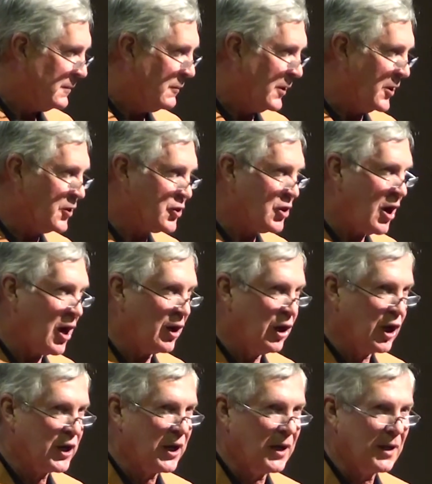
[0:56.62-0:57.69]
When you start
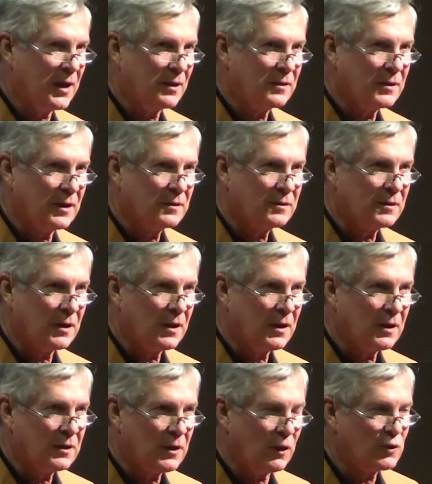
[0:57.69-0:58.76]
looking at
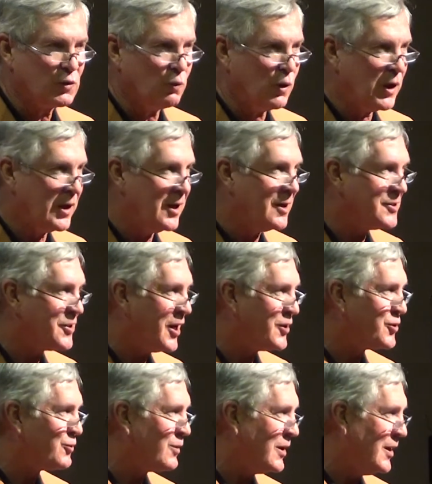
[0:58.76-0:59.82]
Coach Wood and his
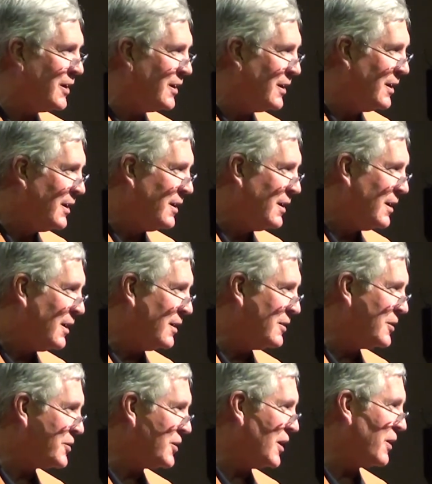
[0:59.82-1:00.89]
history, and
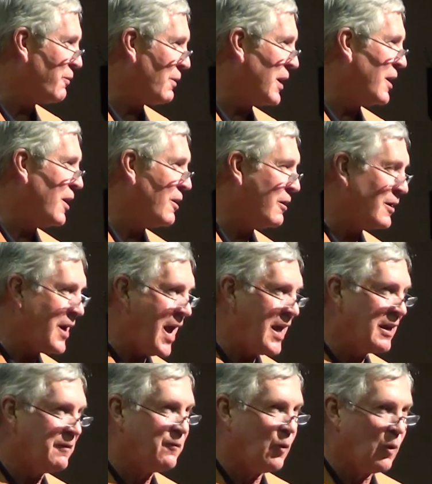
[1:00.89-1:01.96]
you see
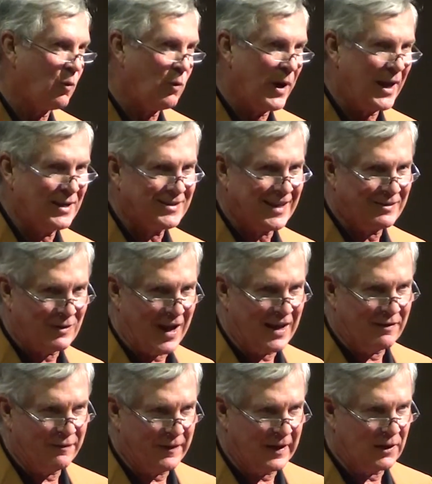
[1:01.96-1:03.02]
394 wins, I
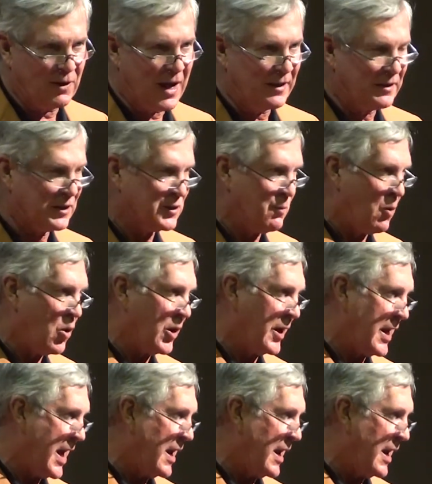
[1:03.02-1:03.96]
tried to figure out this morning